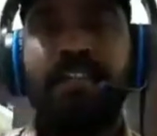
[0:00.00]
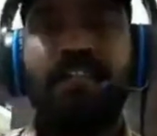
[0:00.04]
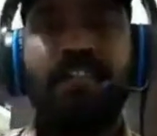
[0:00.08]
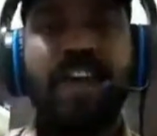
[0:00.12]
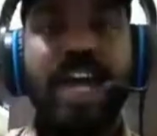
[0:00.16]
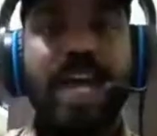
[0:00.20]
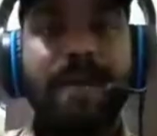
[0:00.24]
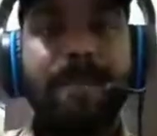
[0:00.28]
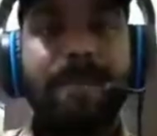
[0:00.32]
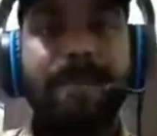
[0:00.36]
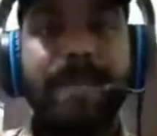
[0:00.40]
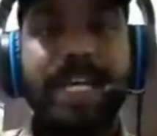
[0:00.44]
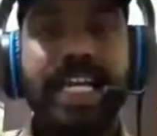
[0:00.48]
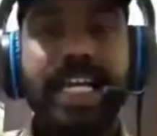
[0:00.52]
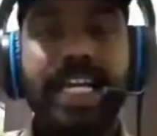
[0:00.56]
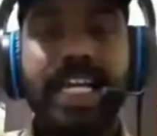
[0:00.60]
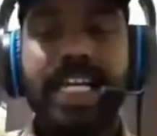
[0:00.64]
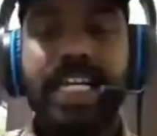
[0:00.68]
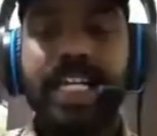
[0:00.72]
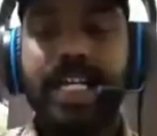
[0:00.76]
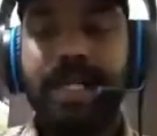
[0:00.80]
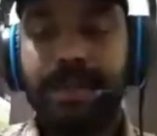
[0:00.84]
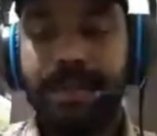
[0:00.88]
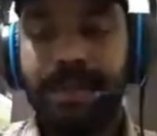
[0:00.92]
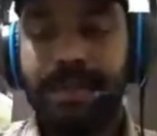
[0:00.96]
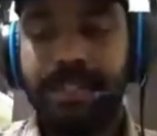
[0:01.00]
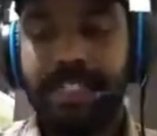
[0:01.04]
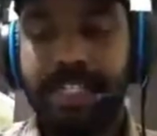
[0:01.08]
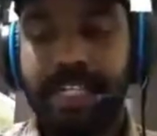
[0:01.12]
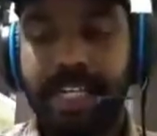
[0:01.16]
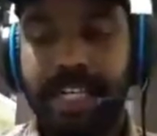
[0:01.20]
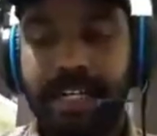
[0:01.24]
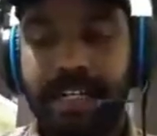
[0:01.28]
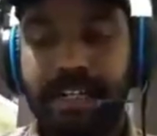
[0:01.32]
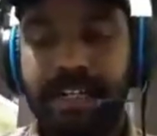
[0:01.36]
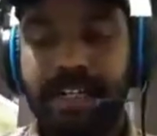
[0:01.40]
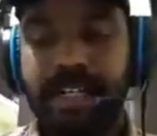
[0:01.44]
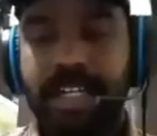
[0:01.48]

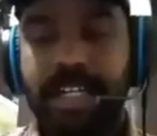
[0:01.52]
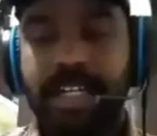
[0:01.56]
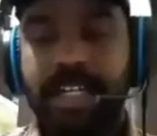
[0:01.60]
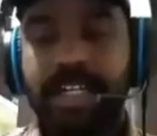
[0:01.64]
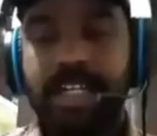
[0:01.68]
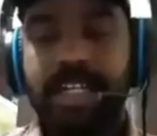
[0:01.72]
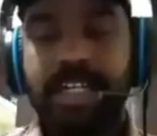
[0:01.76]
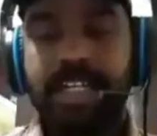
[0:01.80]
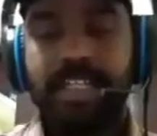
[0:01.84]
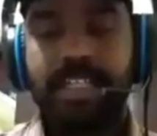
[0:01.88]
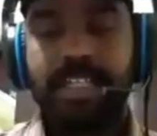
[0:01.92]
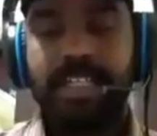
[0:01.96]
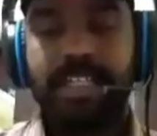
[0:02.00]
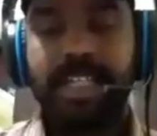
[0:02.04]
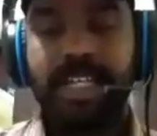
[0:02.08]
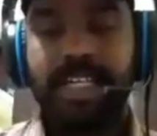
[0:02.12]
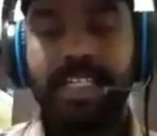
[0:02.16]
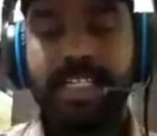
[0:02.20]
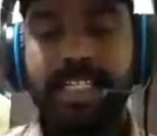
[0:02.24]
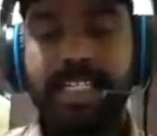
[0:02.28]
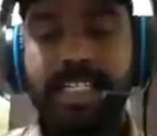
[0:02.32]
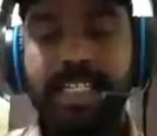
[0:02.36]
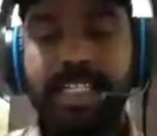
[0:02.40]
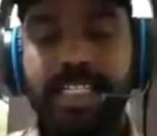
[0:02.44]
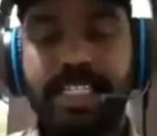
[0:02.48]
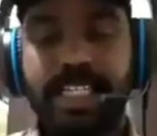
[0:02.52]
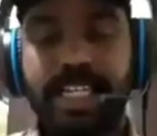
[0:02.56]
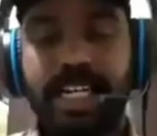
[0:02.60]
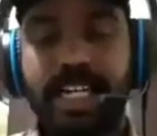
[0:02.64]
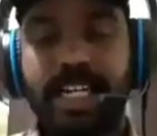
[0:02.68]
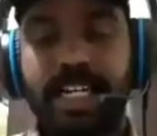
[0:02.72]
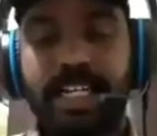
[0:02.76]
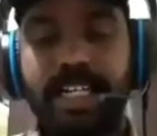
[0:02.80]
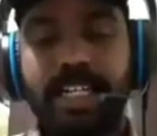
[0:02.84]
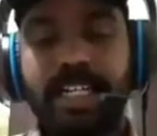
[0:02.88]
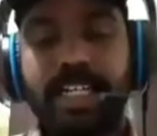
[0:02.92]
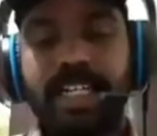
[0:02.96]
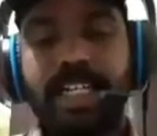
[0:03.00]
Fibrinogen. That is,
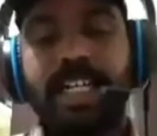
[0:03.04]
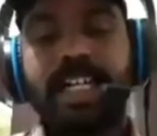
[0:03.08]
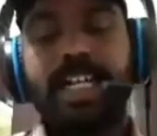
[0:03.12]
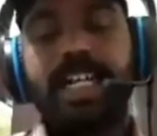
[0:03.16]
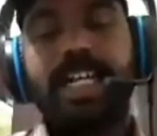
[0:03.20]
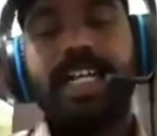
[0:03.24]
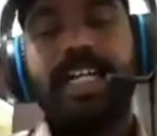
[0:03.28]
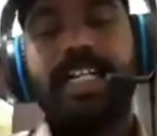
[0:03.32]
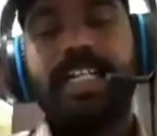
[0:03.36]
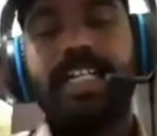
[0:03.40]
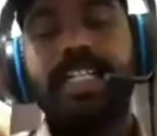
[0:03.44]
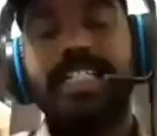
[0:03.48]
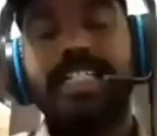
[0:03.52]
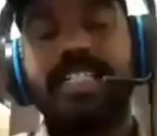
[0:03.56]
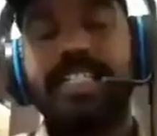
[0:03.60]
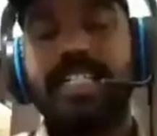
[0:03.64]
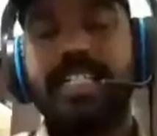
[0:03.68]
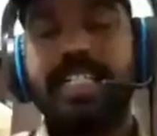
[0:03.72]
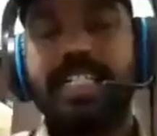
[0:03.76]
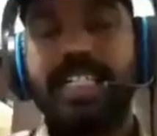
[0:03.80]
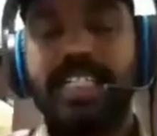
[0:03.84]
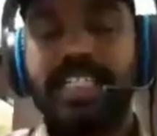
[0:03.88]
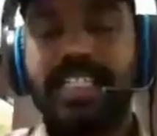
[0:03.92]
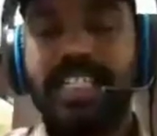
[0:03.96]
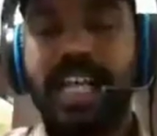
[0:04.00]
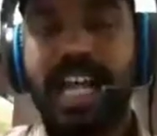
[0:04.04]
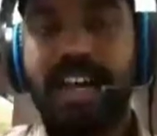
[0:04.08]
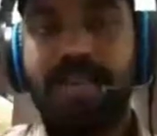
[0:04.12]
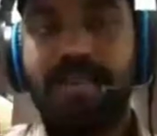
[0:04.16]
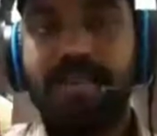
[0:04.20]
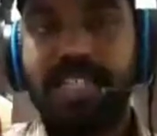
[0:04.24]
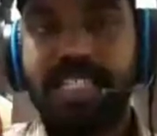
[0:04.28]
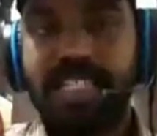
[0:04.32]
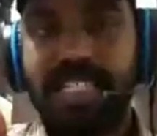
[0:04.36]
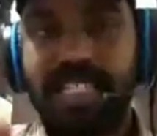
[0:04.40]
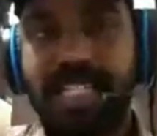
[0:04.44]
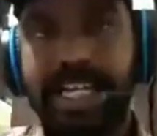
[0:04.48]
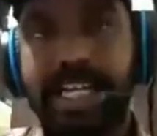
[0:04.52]
it is in
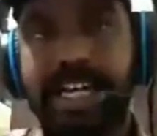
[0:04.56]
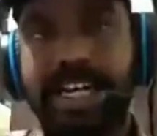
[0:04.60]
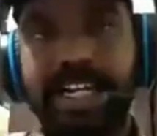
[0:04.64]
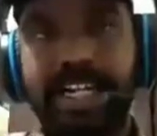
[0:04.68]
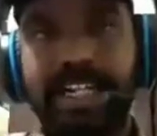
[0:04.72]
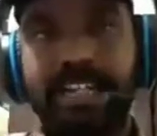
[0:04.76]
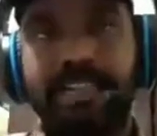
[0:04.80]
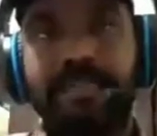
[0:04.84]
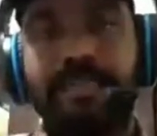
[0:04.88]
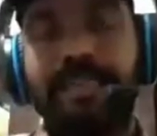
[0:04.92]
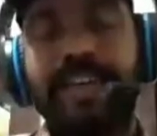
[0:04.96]
dissolved state.